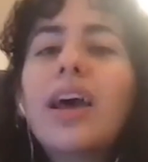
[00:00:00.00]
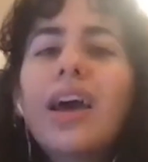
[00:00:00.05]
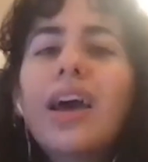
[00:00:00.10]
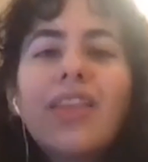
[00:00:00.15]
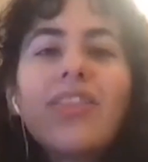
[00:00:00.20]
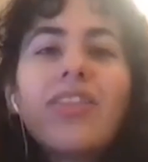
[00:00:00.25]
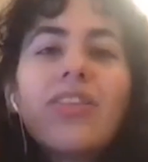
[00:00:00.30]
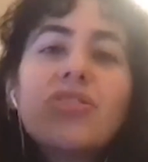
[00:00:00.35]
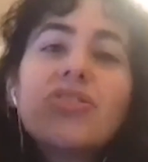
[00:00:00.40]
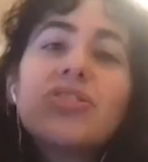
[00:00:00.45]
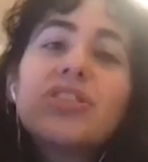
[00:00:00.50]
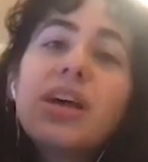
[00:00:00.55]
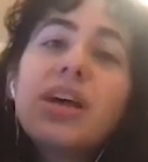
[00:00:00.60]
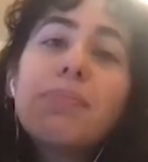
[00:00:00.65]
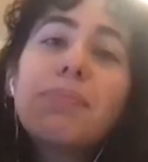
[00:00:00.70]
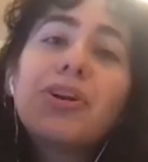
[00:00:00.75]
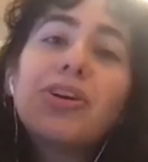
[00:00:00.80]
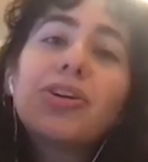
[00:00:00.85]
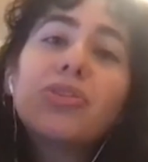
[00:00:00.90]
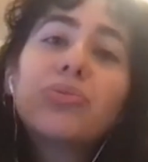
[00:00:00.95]
And then there's that
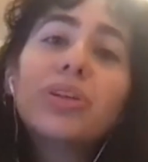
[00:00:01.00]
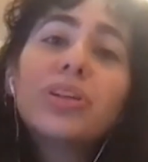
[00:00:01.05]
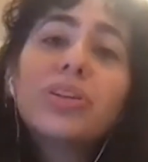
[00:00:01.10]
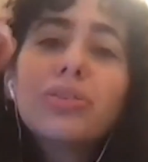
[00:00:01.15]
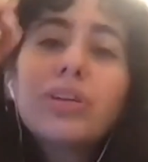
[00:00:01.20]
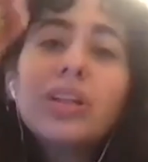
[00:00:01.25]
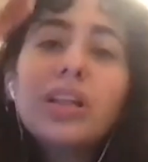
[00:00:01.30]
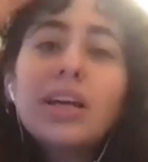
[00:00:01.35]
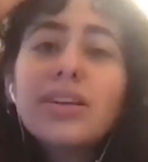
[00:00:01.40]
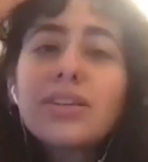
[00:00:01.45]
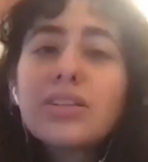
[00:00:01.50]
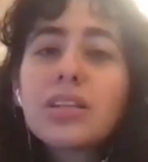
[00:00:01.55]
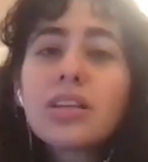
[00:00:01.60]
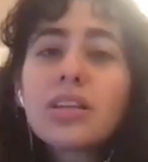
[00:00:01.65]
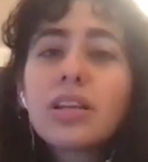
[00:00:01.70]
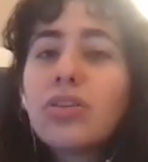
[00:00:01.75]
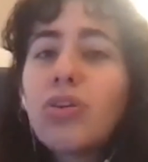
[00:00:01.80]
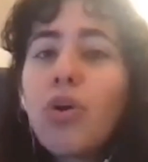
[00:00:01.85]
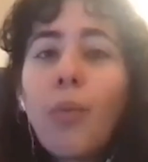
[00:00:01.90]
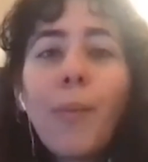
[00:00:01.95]
period where you realize,
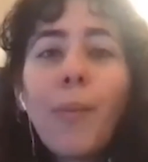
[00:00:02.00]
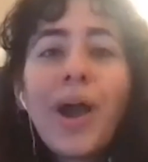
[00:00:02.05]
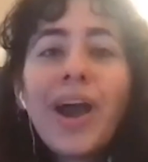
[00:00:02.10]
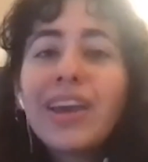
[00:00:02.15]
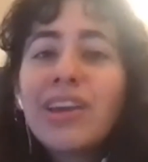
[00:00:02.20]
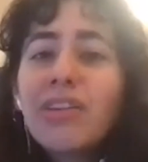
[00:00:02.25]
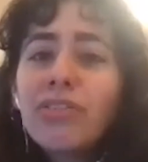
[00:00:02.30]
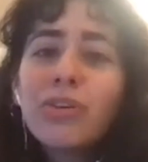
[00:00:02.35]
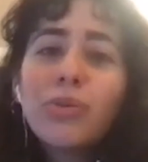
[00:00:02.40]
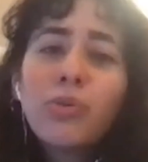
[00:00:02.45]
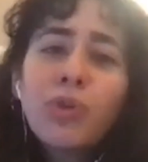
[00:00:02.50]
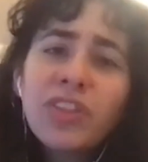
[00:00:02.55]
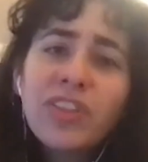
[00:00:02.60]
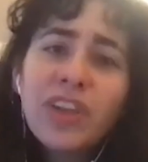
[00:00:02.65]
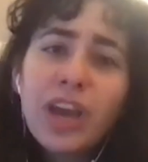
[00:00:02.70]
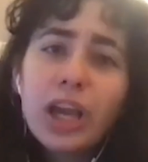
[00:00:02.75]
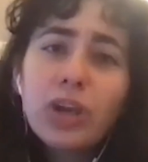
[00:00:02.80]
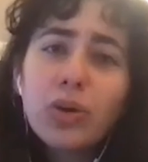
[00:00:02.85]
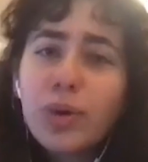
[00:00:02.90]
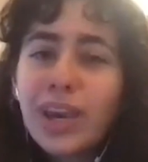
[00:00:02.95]
no matter, even when
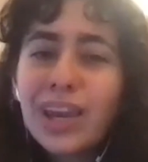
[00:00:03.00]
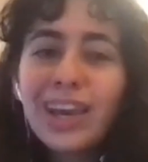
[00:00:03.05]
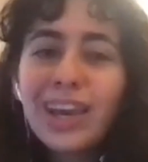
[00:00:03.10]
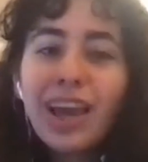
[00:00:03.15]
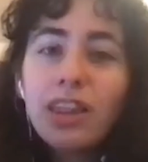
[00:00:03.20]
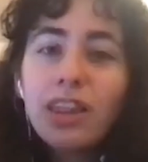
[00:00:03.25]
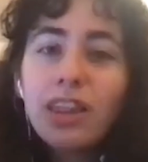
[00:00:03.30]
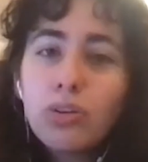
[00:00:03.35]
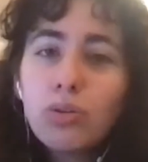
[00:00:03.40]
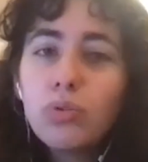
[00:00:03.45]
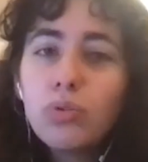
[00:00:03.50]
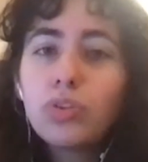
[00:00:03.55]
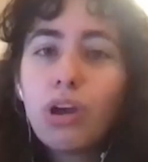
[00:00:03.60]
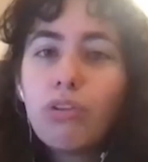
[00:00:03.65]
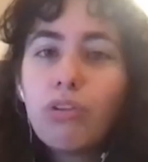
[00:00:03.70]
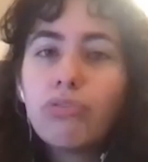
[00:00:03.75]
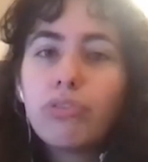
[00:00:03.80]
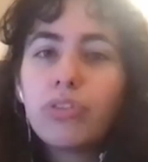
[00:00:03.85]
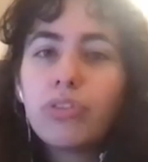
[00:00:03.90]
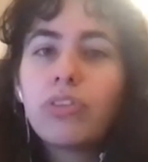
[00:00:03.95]
you can get through
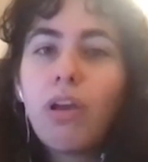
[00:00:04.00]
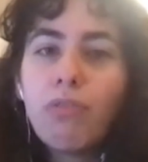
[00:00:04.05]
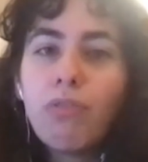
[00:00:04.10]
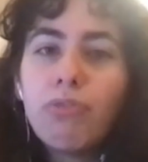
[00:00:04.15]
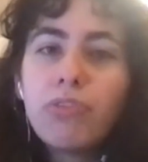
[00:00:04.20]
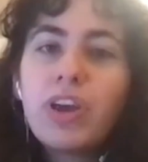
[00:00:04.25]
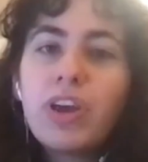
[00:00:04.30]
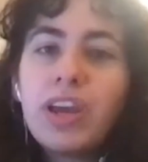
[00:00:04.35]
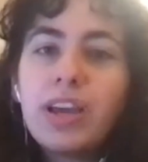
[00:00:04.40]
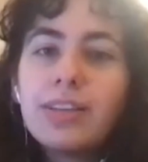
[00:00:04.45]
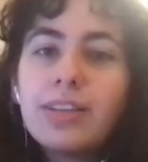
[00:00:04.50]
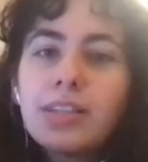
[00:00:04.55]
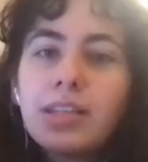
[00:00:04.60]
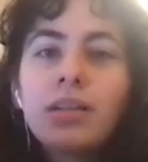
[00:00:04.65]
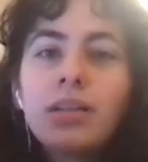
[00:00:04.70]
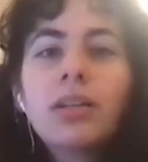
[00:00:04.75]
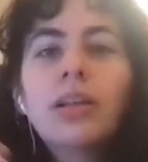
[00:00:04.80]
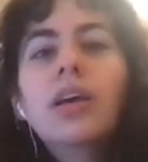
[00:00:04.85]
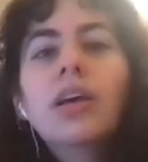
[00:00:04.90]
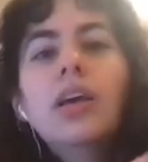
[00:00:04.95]
tough things,
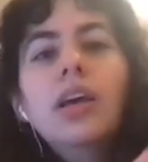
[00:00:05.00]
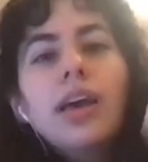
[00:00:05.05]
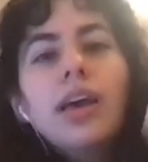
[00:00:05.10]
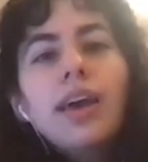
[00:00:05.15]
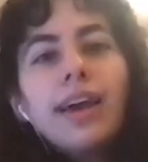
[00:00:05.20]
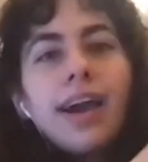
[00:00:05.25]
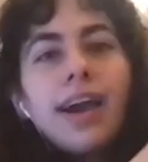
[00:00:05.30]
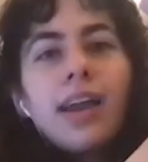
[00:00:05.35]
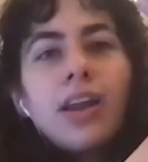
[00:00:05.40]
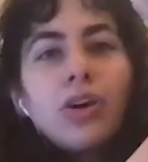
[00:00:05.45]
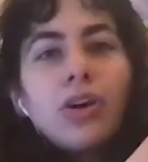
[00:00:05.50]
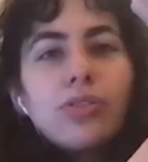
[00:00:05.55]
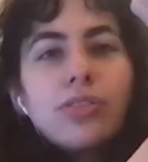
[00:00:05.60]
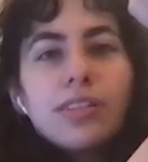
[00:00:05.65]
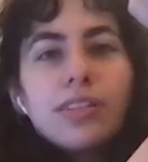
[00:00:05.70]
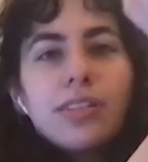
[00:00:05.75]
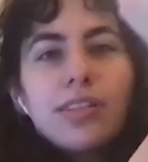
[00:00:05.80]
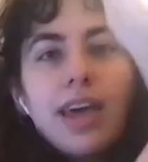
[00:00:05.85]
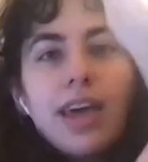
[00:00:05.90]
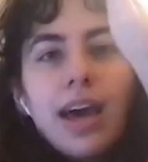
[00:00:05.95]
and it kind of goes
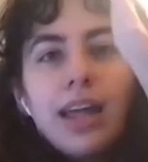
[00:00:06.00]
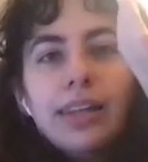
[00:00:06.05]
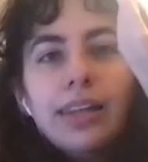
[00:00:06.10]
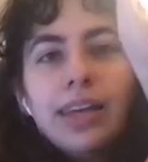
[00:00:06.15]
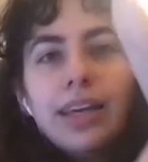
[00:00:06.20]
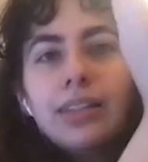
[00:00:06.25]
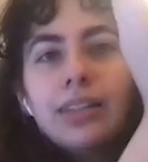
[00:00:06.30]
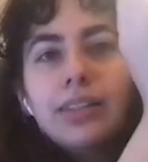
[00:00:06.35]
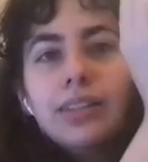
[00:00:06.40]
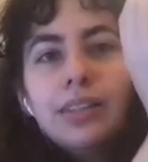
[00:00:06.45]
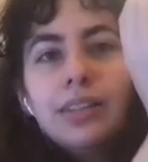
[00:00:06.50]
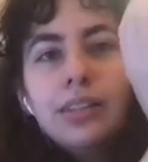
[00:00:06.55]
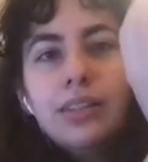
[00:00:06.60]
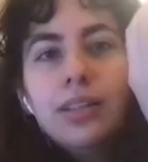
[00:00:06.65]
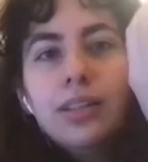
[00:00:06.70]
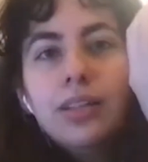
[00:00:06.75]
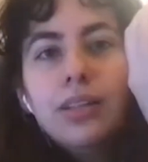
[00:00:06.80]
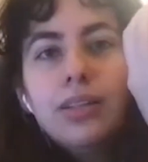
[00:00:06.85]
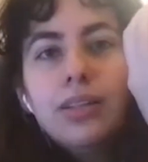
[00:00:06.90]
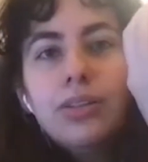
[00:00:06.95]
into that like
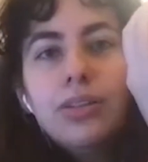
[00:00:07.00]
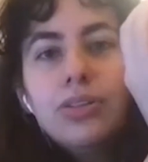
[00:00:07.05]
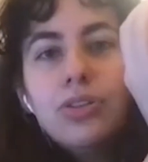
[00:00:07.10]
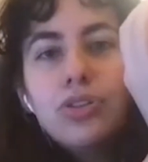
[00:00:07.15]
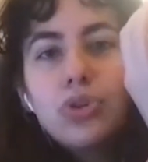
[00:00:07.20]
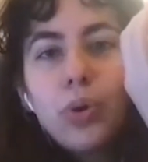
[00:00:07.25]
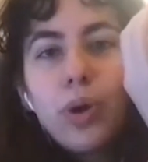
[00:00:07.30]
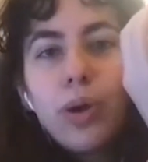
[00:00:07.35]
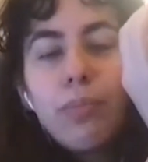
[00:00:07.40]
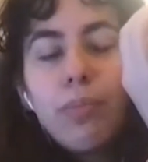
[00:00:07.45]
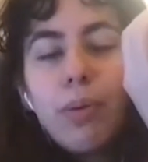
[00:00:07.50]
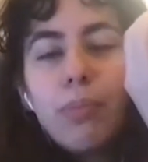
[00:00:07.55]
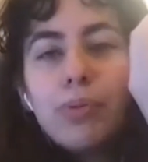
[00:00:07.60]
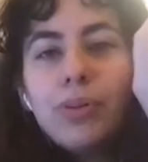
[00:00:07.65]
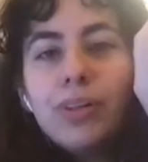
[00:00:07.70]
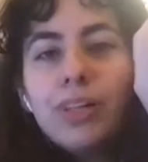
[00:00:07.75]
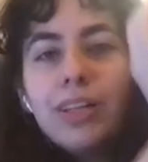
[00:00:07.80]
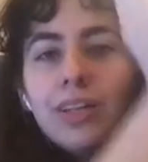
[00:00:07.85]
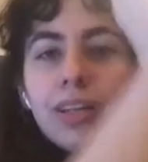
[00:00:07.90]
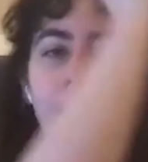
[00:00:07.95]
little joy bubble,
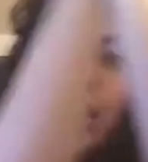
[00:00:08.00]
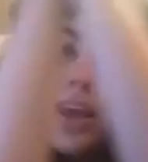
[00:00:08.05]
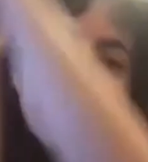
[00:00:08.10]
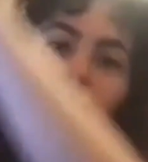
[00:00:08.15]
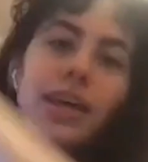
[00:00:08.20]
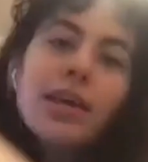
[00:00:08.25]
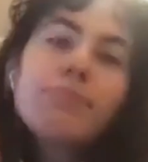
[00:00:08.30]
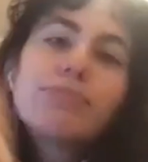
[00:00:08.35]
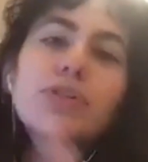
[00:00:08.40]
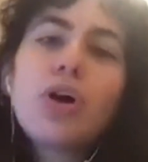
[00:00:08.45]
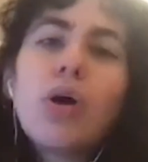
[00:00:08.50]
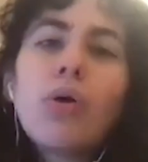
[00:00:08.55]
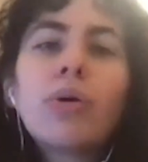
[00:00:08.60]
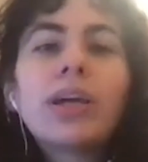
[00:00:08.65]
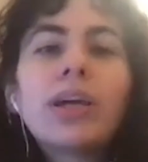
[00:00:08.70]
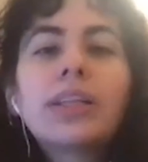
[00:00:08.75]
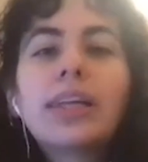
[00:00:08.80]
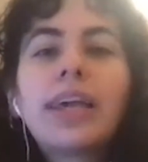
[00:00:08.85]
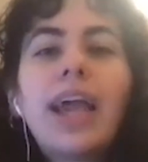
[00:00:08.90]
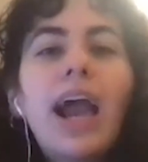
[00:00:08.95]
and it keeps
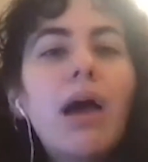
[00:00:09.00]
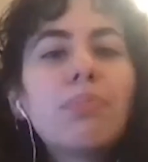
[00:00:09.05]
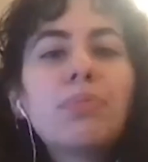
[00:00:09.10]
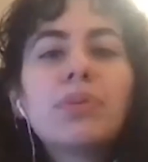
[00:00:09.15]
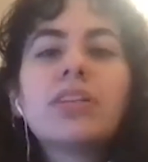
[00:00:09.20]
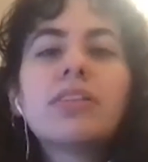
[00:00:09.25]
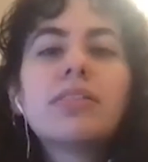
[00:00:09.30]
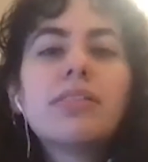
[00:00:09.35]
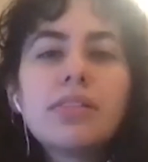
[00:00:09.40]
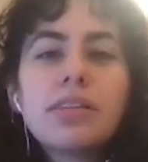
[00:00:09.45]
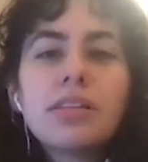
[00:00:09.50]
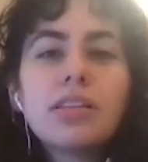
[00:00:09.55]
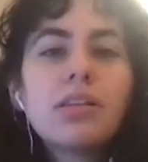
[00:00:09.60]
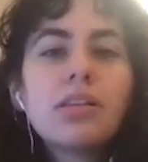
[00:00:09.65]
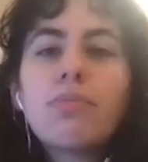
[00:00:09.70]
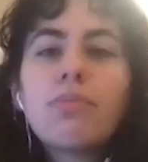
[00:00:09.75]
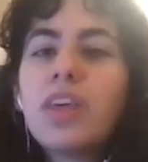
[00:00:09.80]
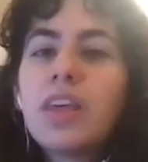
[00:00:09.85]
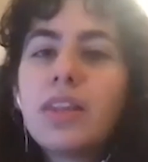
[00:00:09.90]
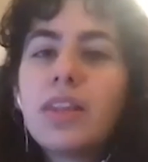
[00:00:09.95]
going. Like happiness isn't
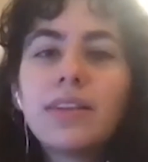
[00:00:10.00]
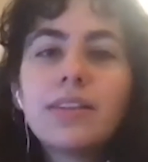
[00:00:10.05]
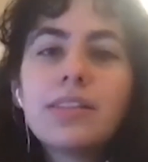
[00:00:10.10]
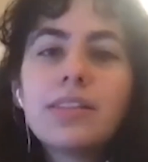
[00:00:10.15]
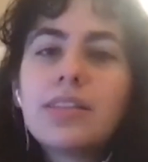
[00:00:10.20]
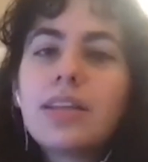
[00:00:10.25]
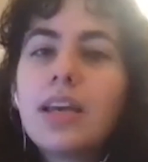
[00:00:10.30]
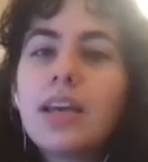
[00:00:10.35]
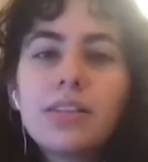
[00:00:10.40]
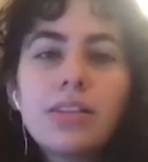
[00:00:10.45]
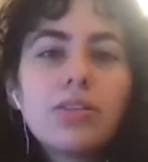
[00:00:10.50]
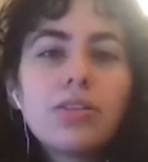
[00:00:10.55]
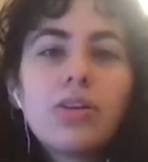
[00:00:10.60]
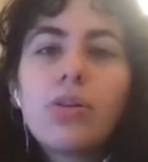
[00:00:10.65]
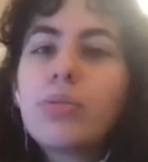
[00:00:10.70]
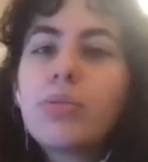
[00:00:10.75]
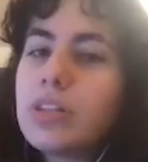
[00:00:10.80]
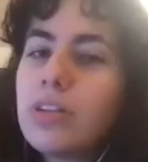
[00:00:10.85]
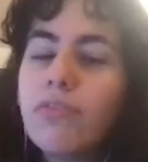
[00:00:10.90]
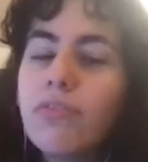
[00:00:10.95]
something that stays; it's
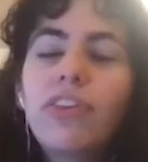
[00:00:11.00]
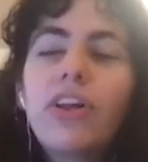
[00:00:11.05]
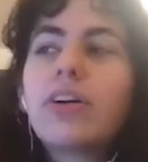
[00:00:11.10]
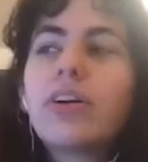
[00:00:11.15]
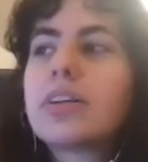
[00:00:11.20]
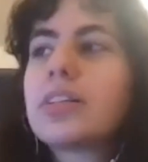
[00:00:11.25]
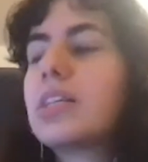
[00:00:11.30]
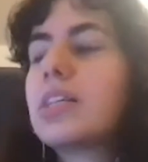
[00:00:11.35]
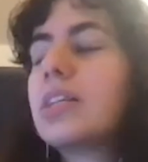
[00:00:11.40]
always in flux.